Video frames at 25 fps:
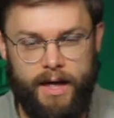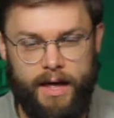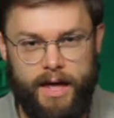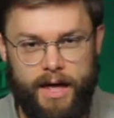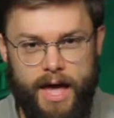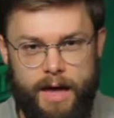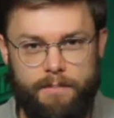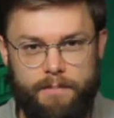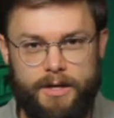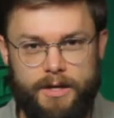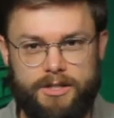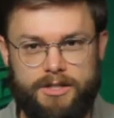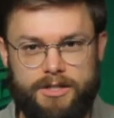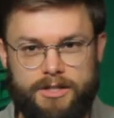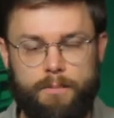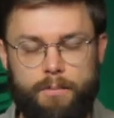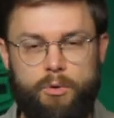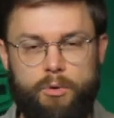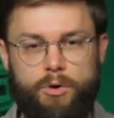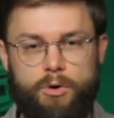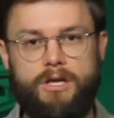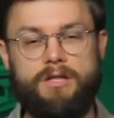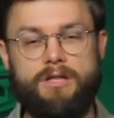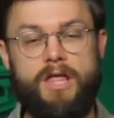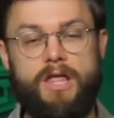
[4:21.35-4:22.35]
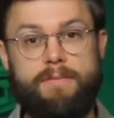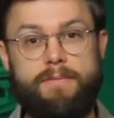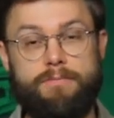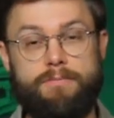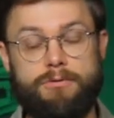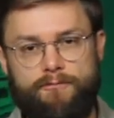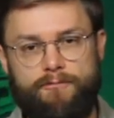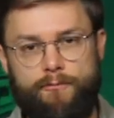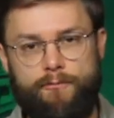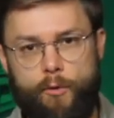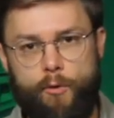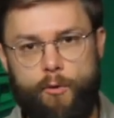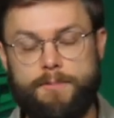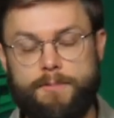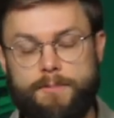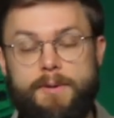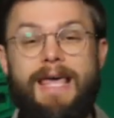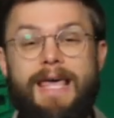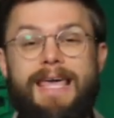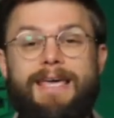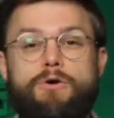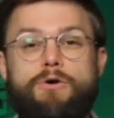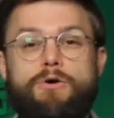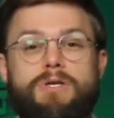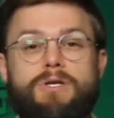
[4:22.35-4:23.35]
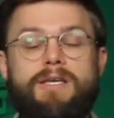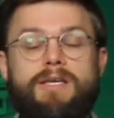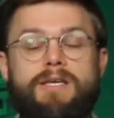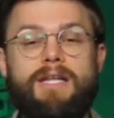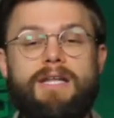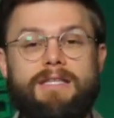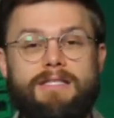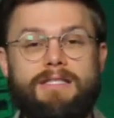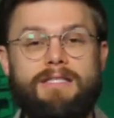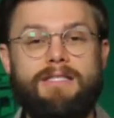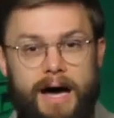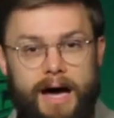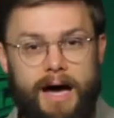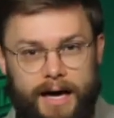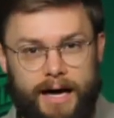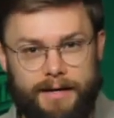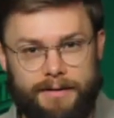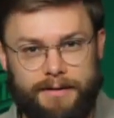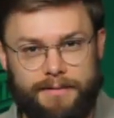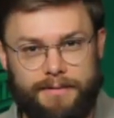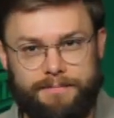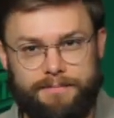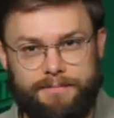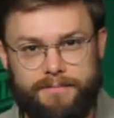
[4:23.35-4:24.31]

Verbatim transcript: had been supporting labor reforms, but they couldn't get it done.